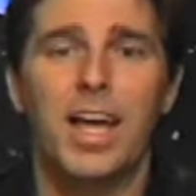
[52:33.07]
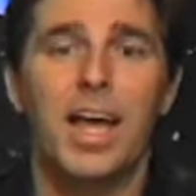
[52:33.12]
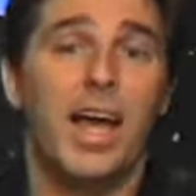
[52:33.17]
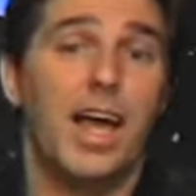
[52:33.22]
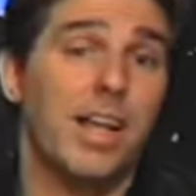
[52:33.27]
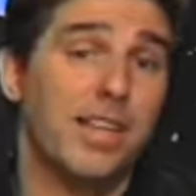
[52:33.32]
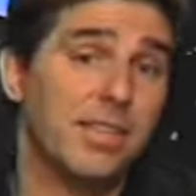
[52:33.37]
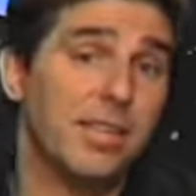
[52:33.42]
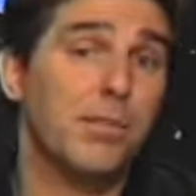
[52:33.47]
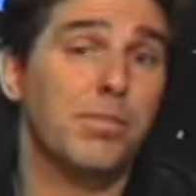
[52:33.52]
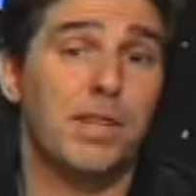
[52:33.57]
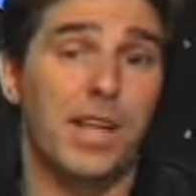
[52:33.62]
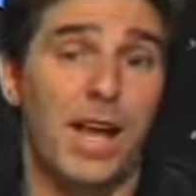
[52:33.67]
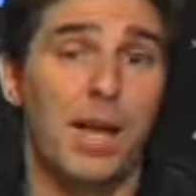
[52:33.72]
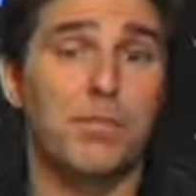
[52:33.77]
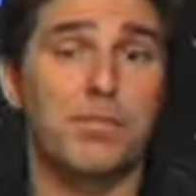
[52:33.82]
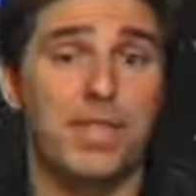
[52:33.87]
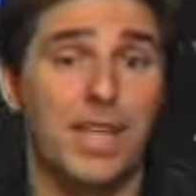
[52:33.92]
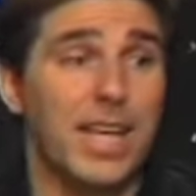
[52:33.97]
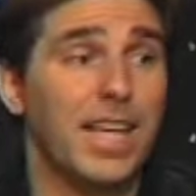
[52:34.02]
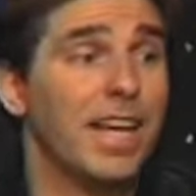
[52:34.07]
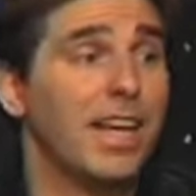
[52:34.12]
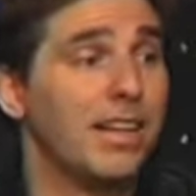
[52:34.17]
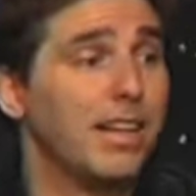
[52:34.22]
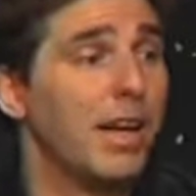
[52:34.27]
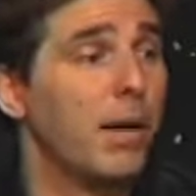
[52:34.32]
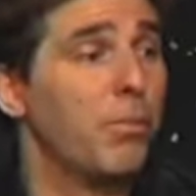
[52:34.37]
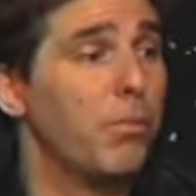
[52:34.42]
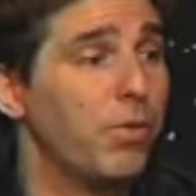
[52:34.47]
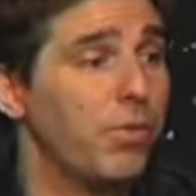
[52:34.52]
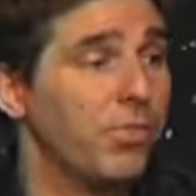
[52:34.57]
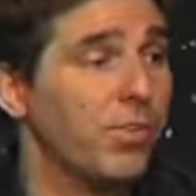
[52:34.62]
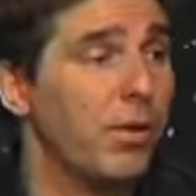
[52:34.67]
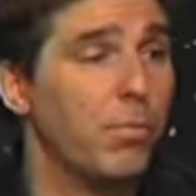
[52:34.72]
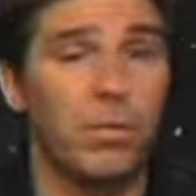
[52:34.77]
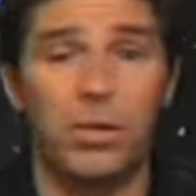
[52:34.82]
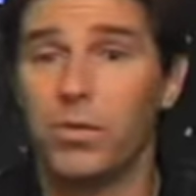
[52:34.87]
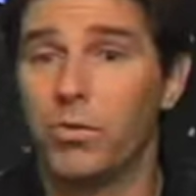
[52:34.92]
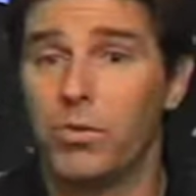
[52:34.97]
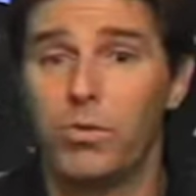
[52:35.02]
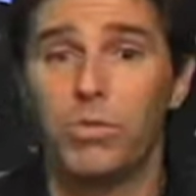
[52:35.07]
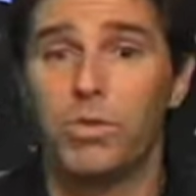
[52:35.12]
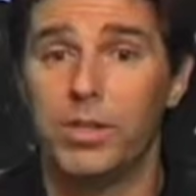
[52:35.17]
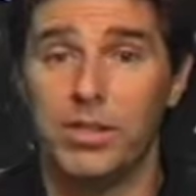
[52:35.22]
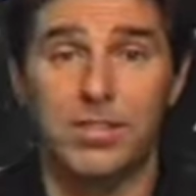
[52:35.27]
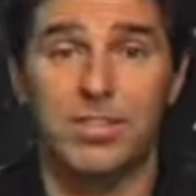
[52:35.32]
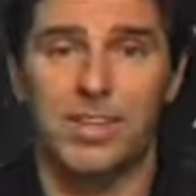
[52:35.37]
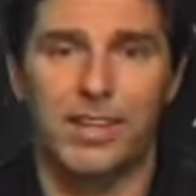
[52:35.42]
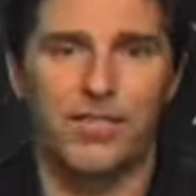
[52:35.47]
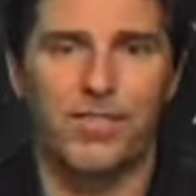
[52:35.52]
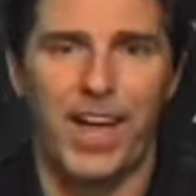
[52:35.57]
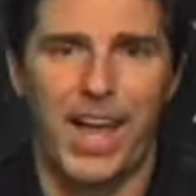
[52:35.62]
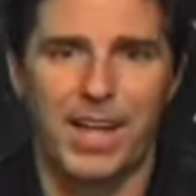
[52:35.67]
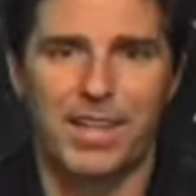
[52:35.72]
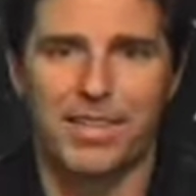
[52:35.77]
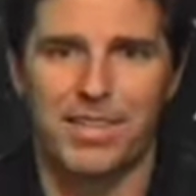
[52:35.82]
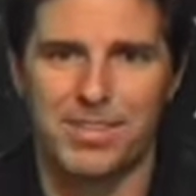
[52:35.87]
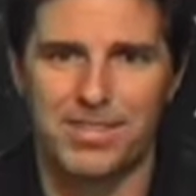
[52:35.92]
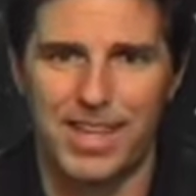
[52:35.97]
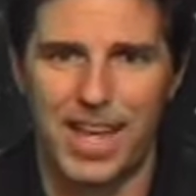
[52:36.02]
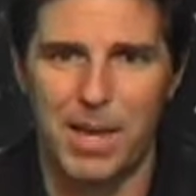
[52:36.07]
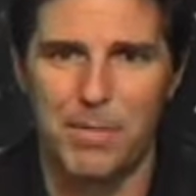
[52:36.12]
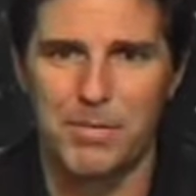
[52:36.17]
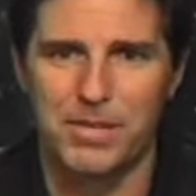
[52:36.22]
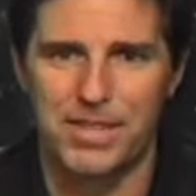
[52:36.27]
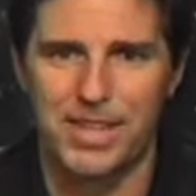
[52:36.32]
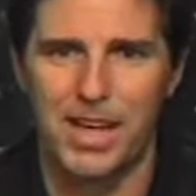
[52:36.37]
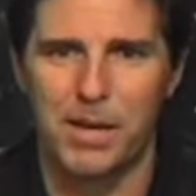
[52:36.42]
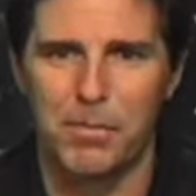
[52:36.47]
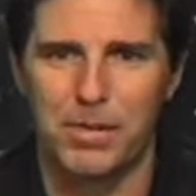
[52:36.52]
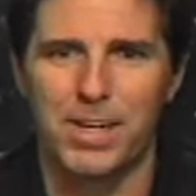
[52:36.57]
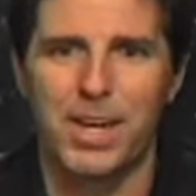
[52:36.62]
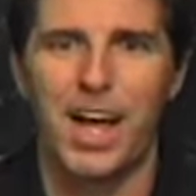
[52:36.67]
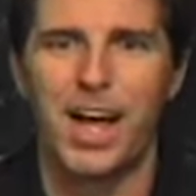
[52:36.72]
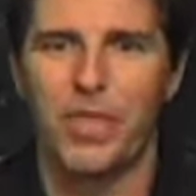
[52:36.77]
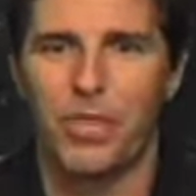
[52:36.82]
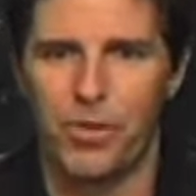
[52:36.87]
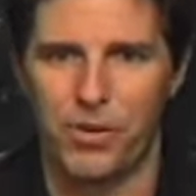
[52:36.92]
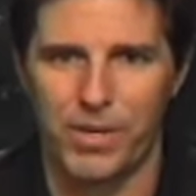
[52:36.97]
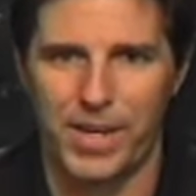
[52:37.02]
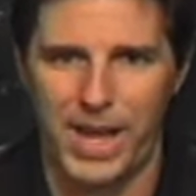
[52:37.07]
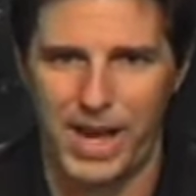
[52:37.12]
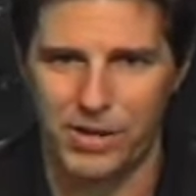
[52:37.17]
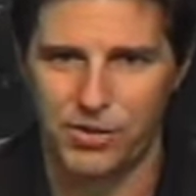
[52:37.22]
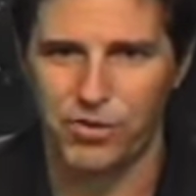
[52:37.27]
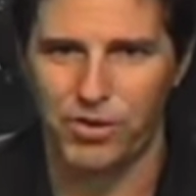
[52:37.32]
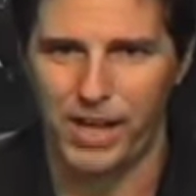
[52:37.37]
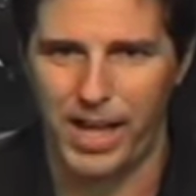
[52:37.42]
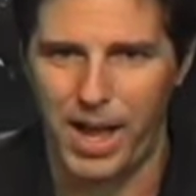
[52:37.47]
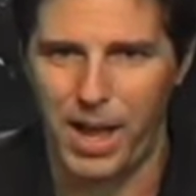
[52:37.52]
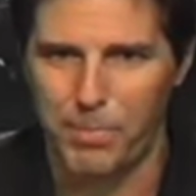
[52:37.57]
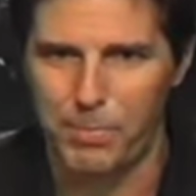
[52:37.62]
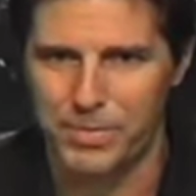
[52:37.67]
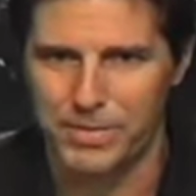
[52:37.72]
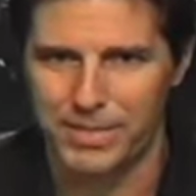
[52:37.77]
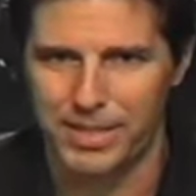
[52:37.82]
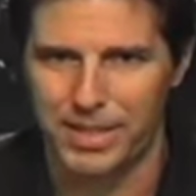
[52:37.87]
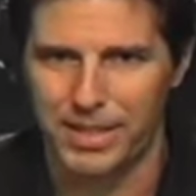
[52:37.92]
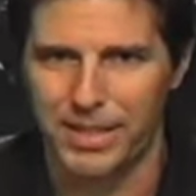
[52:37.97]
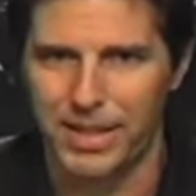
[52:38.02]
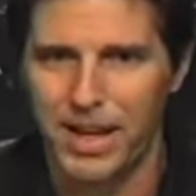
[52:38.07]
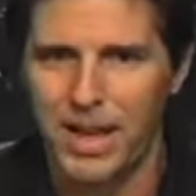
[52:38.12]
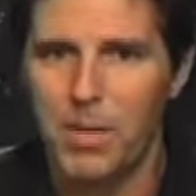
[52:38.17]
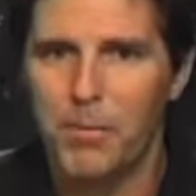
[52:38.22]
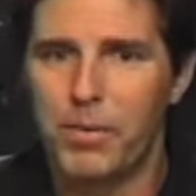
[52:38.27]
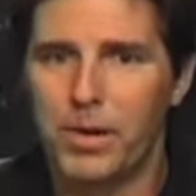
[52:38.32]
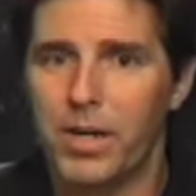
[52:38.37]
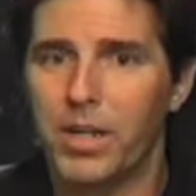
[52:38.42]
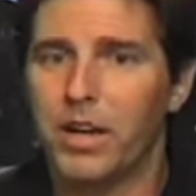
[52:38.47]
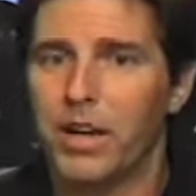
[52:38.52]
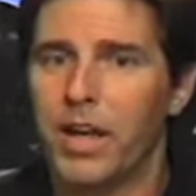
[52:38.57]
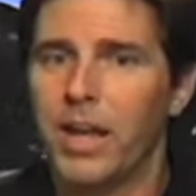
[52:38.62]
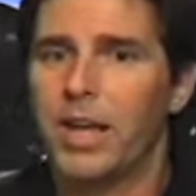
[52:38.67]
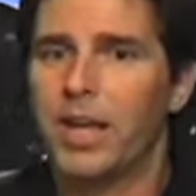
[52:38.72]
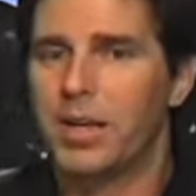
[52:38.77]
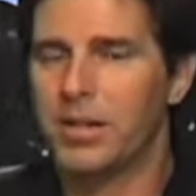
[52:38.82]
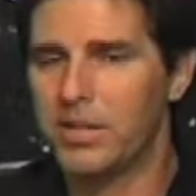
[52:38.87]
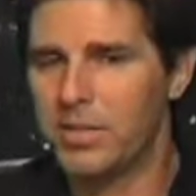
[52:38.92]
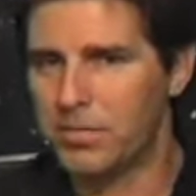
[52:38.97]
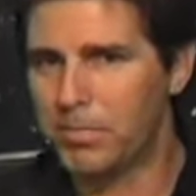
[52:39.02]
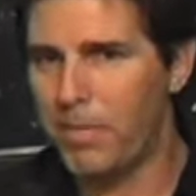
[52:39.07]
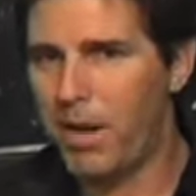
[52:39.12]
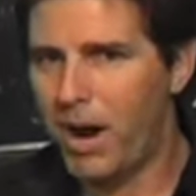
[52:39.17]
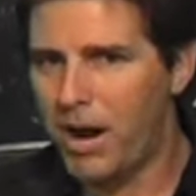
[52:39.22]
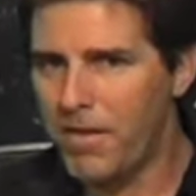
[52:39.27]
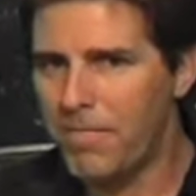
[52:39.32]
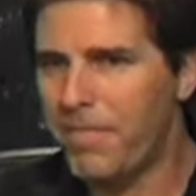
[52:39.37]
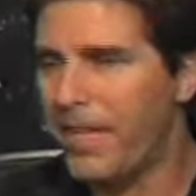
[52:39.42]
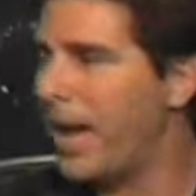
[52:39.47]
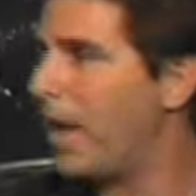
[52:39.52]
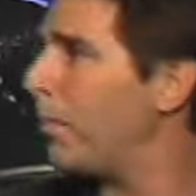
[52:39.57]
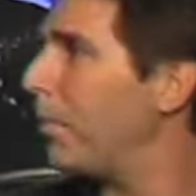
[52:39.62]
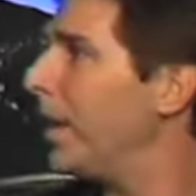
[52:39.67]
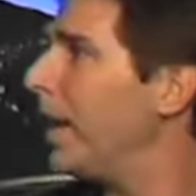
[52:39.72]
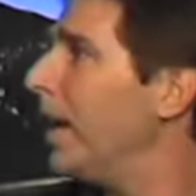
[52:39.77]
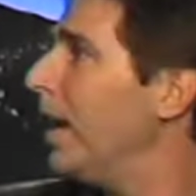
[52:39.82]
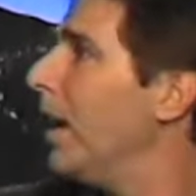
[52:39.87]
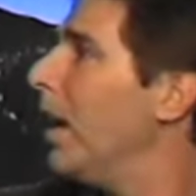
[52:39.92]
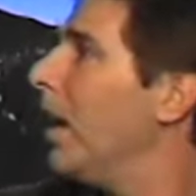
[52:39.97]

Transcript: And sometimes they end up with someone who is, in fact, the same as them and not their natural opposite. But in, in just our family,